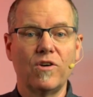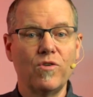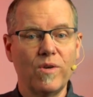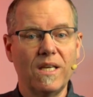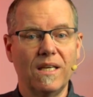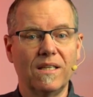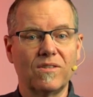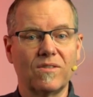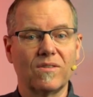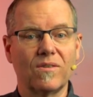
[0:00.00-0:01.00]
who he
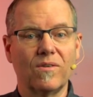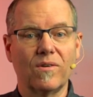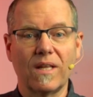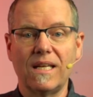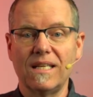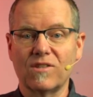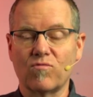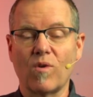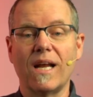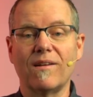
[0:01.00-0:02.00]
is or that he is
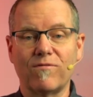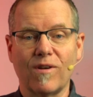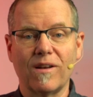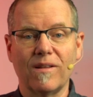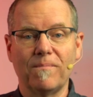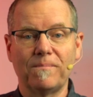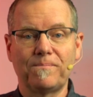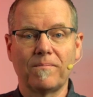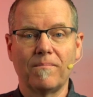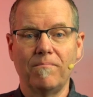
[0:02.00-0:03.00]
right in front of them.
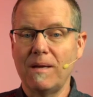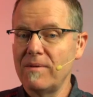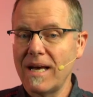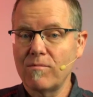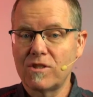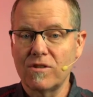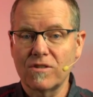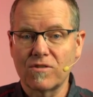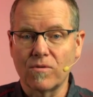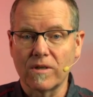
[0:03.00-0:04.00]
Maybe that was your
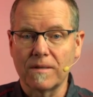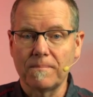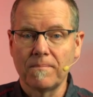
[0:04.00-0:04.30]
story.